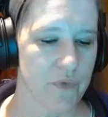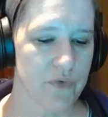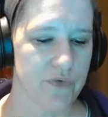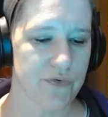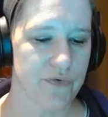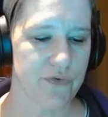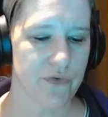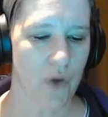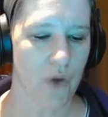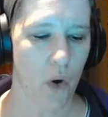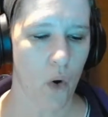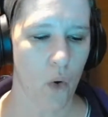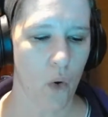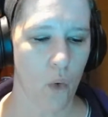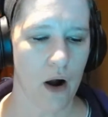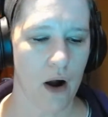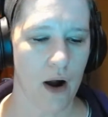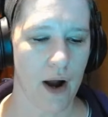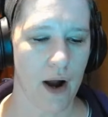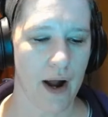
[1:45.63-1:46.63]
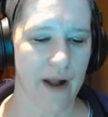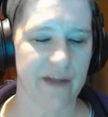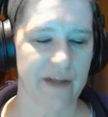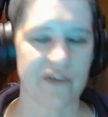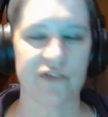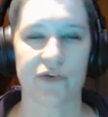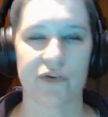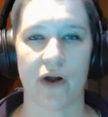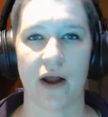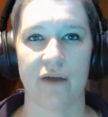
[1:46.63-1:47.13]
So I
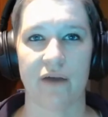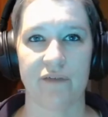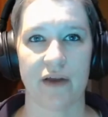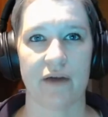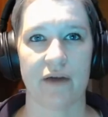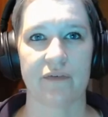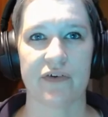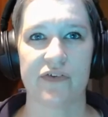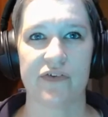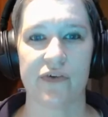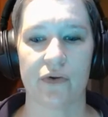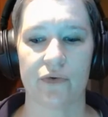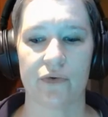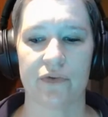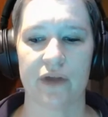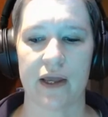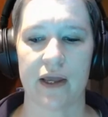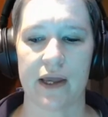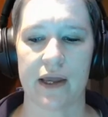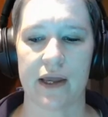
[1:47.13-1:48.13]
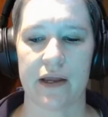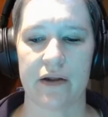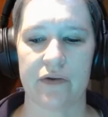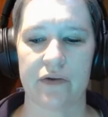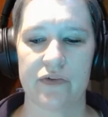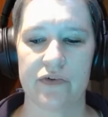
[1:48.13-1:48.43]
strived every single day